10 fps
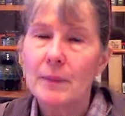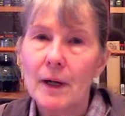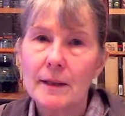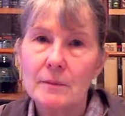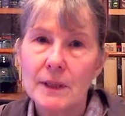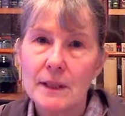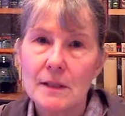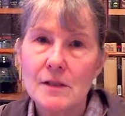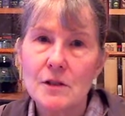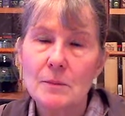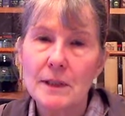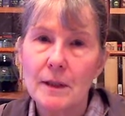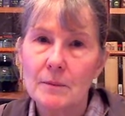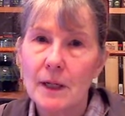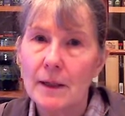the body begins to
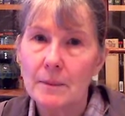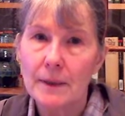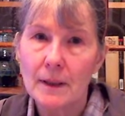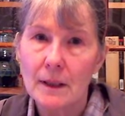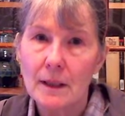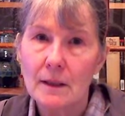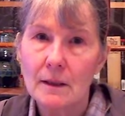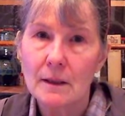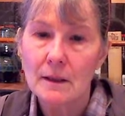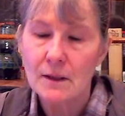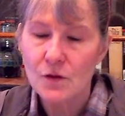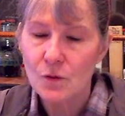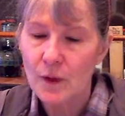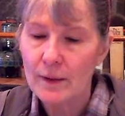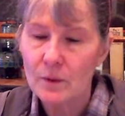become catabolic. It's
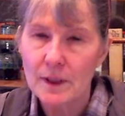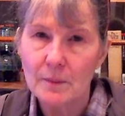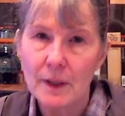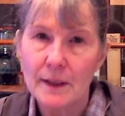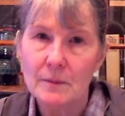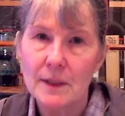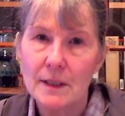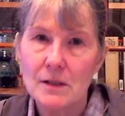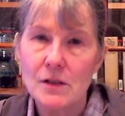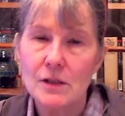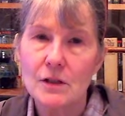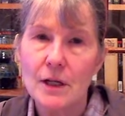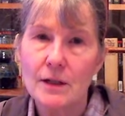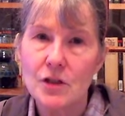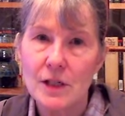right when the body begins to
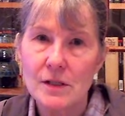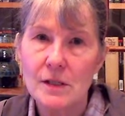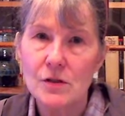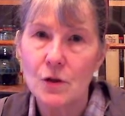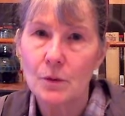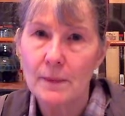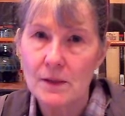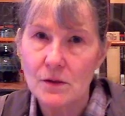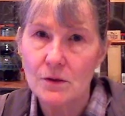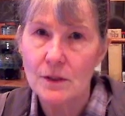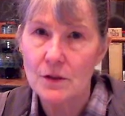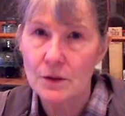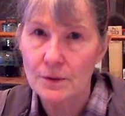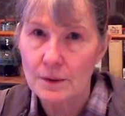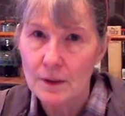digest its own muscle
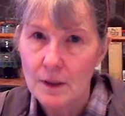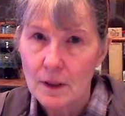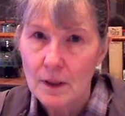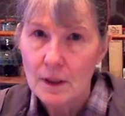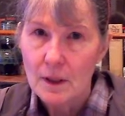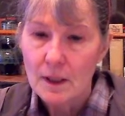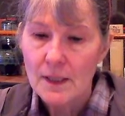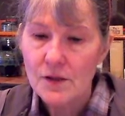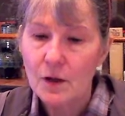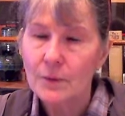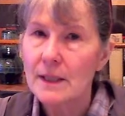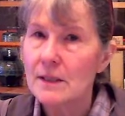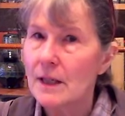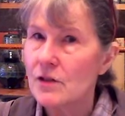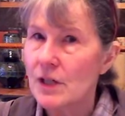tissue. It's already
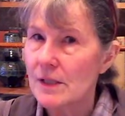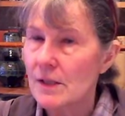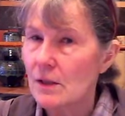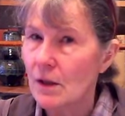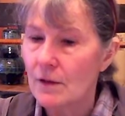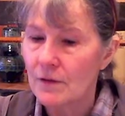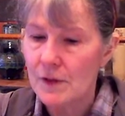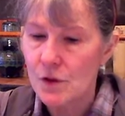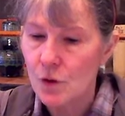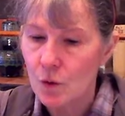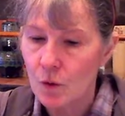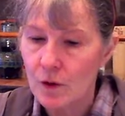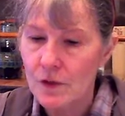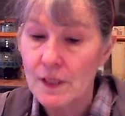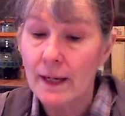digested all of its
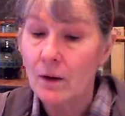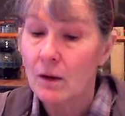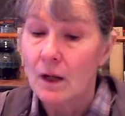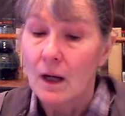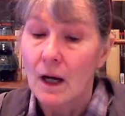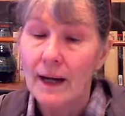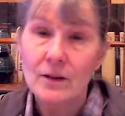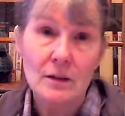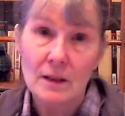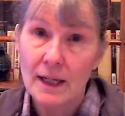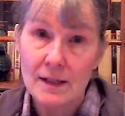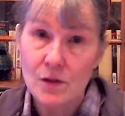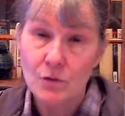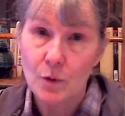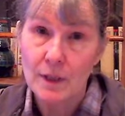stores. Now, I couldn't
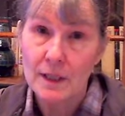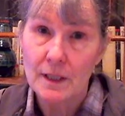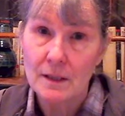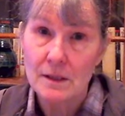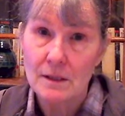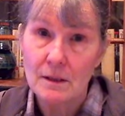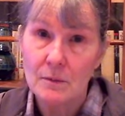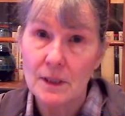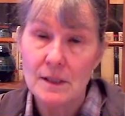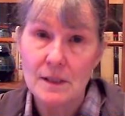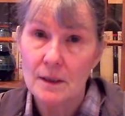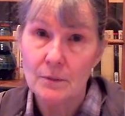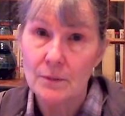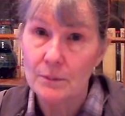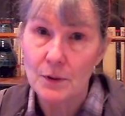last 40 days because
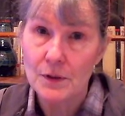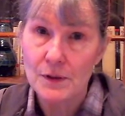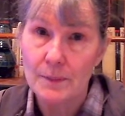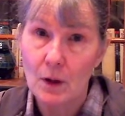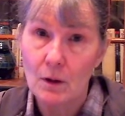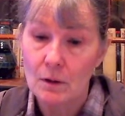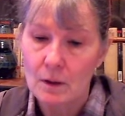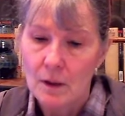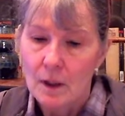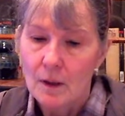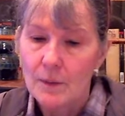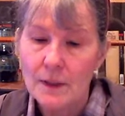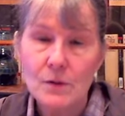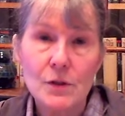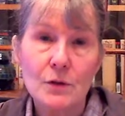I'm pretty small, but
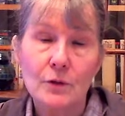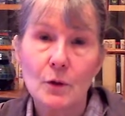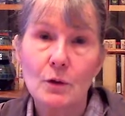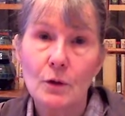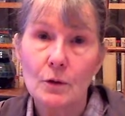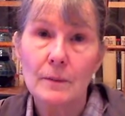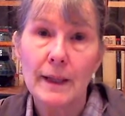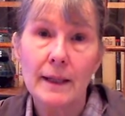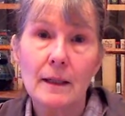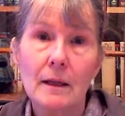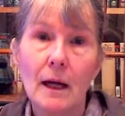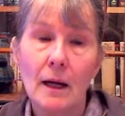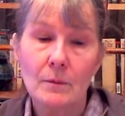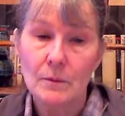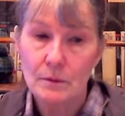he was a full-grown man, and
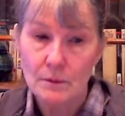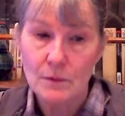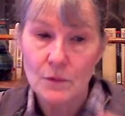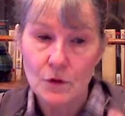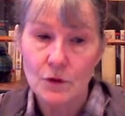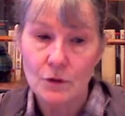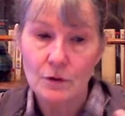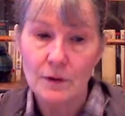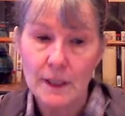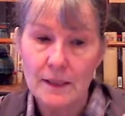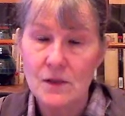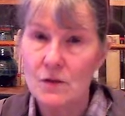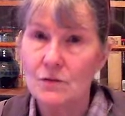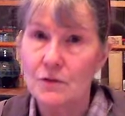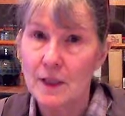I'm certain his
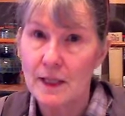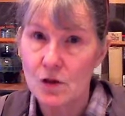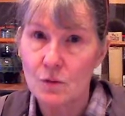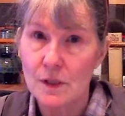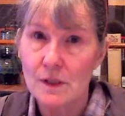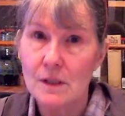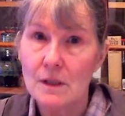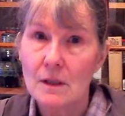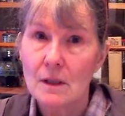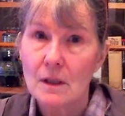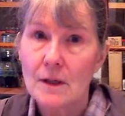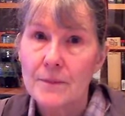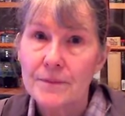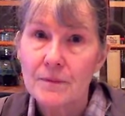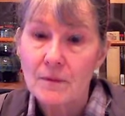flesh was
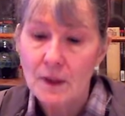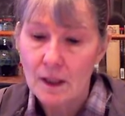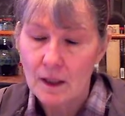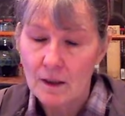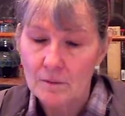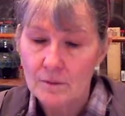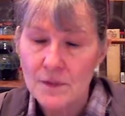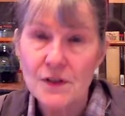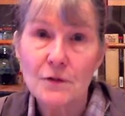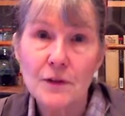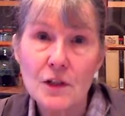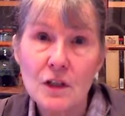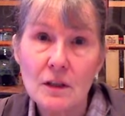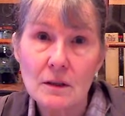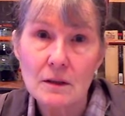
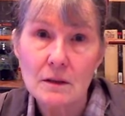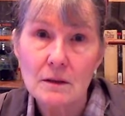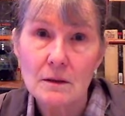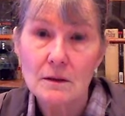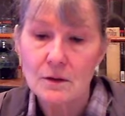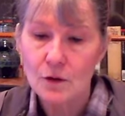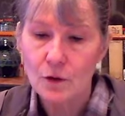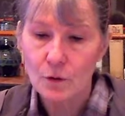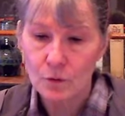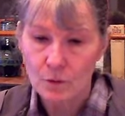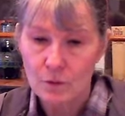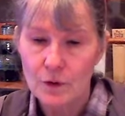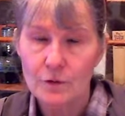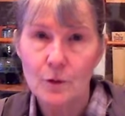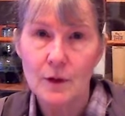sufficient to go
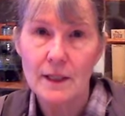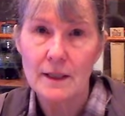the 40